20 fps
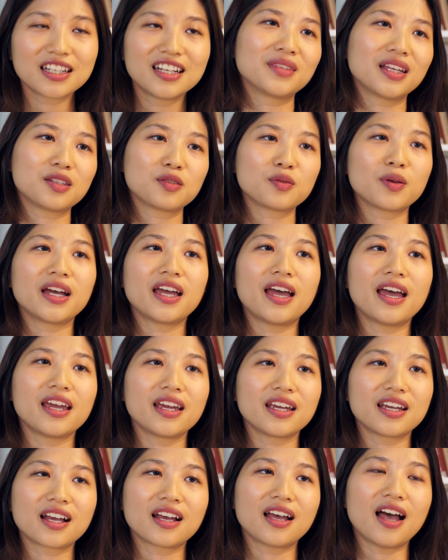That's
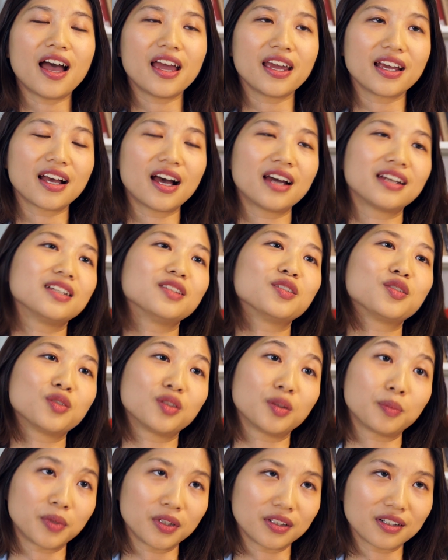why I got into
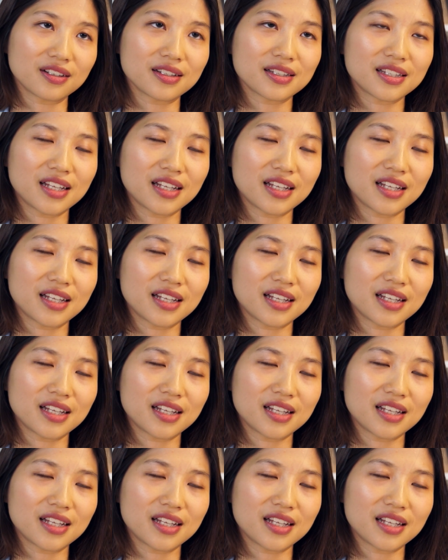the political